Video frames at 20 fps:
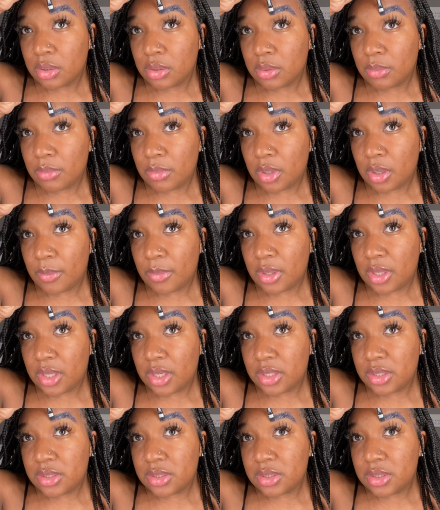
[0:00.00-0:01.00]
But I'm gonna let
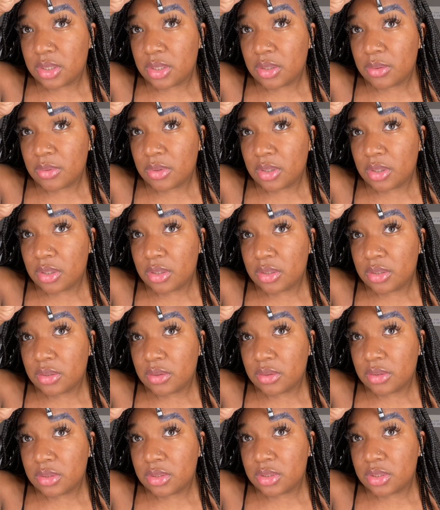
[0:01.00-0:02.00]
it sit up there
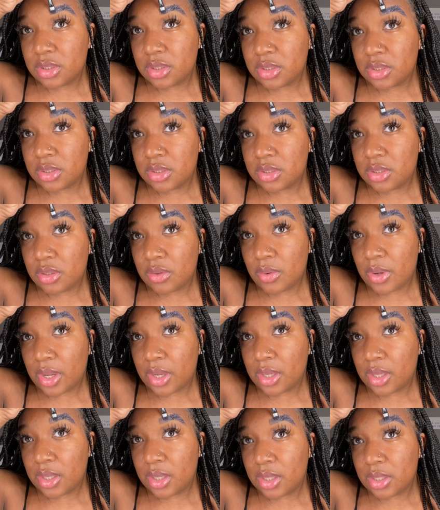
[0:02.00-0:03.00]
just so I can
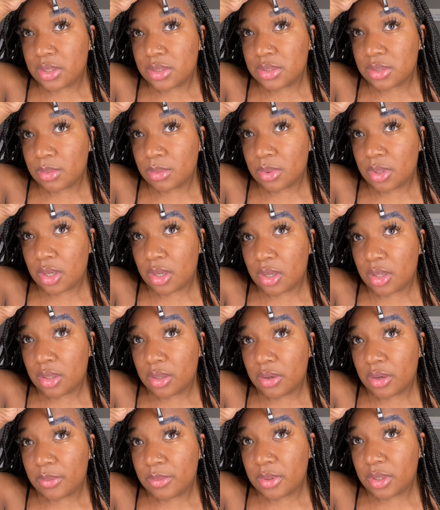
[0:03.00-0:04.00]
get some color
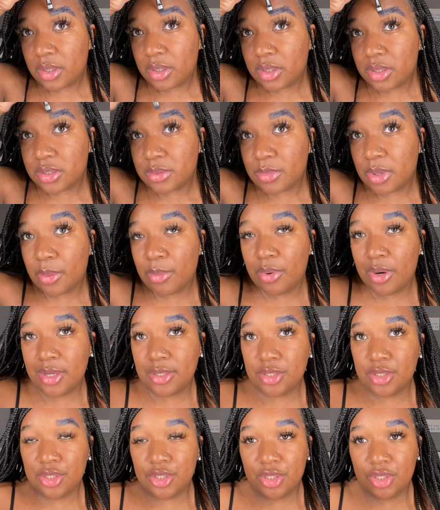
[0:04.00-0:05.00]
up there because my brows
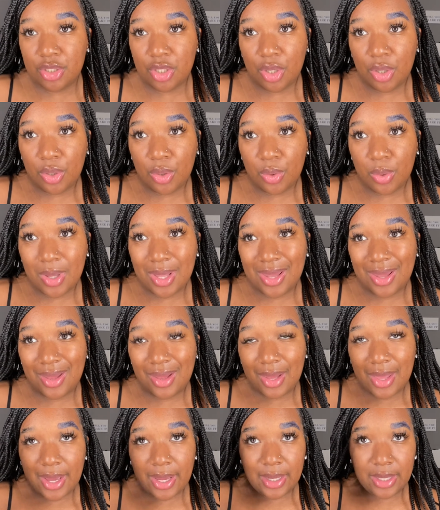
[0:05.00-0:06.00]
are so
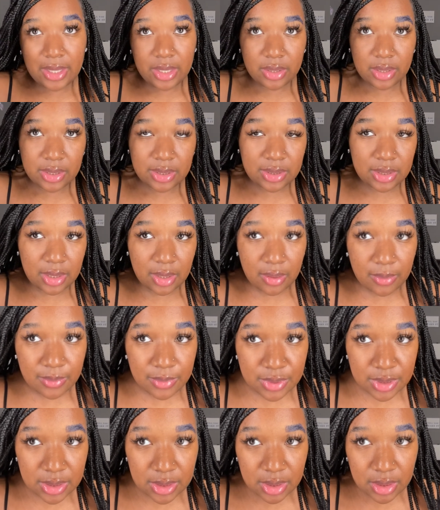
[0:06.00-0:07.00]
light at the
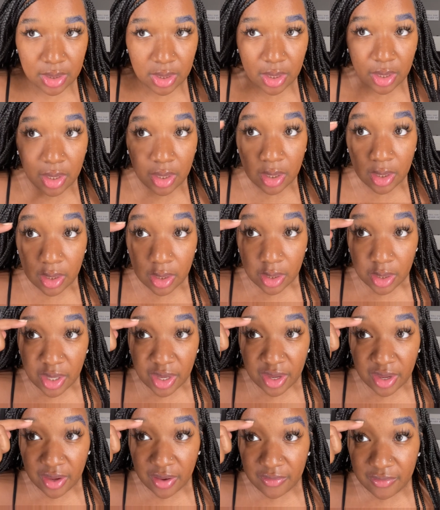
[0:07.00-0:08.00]
tips. I
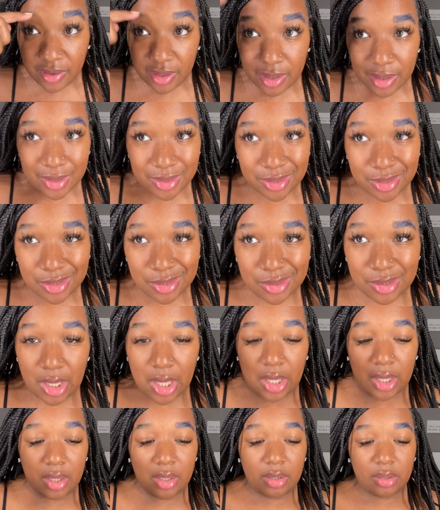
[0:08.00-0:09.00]
have hairs, they're just
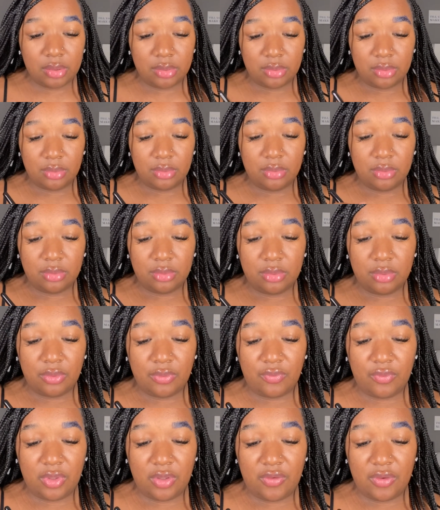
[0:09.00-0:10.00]
light,
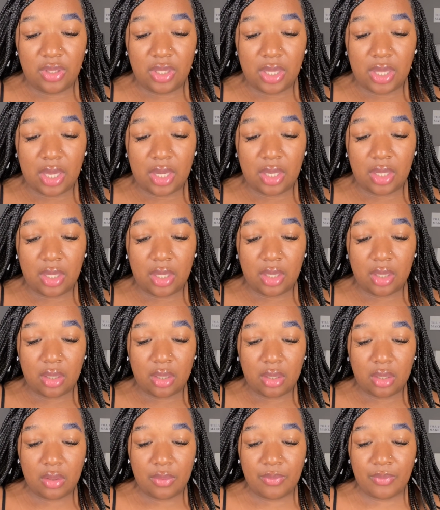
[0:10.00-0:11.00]
really, really light.
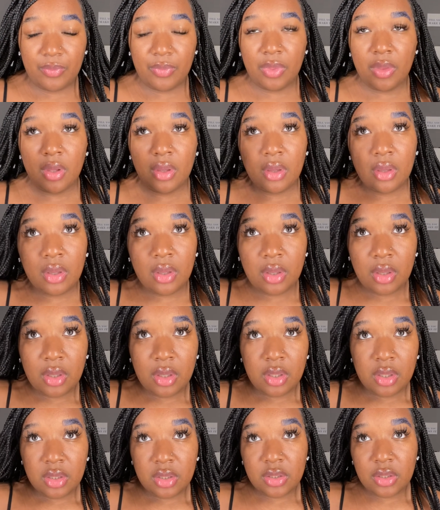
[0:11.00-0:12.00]

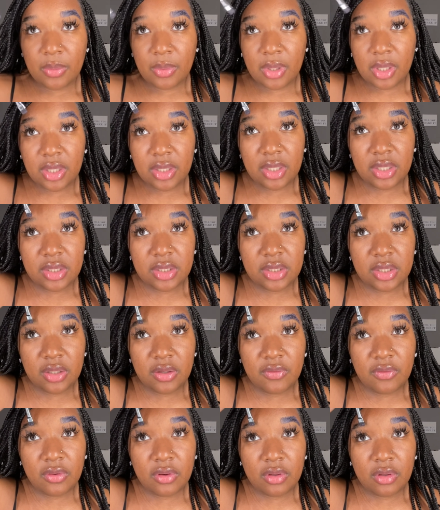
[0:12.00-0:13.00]
So I'm gonna let that sit
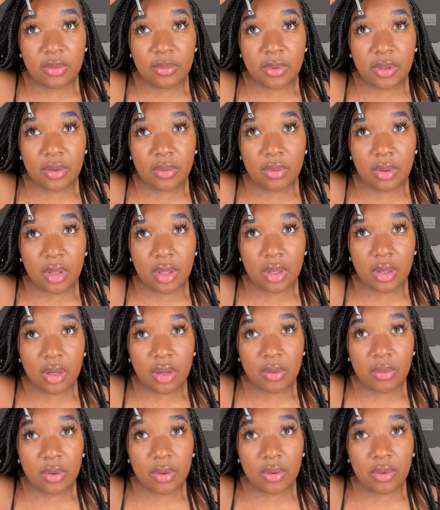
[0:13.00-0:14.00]
for a little bit while I go
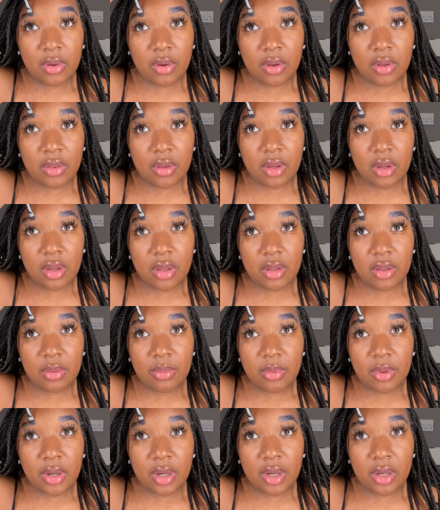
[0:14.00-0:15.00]
on the other
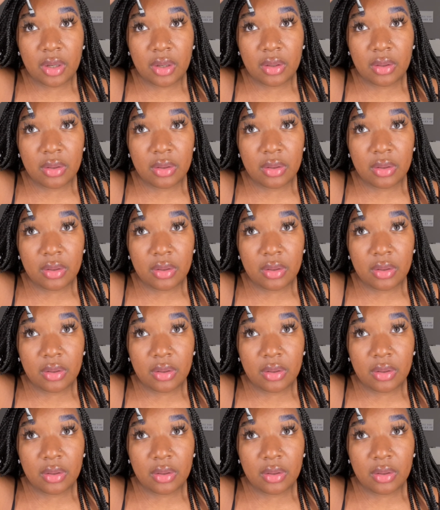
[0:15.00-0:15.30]
brow.